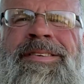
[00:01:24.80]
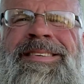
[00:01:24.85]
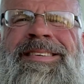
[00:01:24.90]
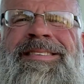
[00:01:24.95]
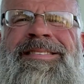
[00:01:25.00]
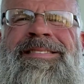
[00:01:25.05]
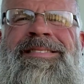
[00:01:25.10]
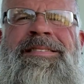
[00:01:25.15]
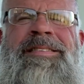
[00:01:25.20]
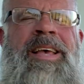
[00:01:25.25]
in the
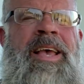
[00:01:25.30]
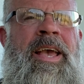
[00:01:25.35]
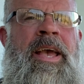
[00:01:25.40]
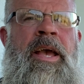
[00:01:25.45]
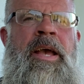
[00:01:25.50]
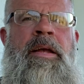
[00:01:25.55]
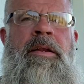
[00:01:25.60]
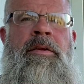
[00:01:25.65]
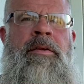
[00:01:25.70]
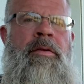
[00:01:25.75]

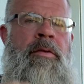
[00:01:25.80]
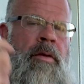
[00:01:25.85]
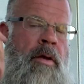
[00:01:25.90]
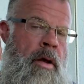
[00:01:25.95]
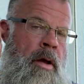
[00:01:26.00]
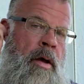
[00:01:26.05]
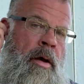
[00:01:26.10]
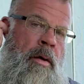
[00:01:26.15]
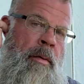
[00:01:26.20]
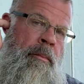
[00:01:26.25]
sand,
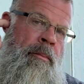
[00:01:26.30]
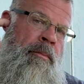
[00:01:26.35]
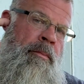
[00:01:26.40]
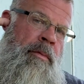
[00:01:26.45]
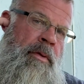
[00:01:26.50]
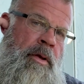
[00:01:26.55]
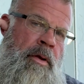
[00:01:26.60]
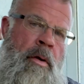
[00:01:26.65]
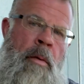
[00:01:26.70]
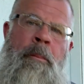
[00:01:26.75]
um,
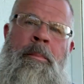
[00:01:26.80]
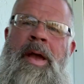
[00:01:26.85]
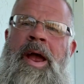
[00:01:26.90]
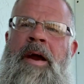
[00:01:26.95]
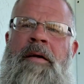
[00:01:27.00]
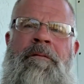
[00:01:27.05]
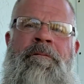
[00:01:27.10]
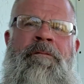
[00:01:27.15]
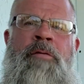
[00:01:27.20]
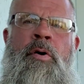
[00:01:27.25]
you know,
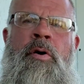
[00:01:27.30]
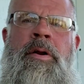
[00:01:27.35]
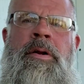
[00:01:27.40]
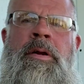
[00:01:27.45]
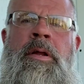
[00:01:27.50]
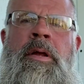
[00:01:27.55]
barefoot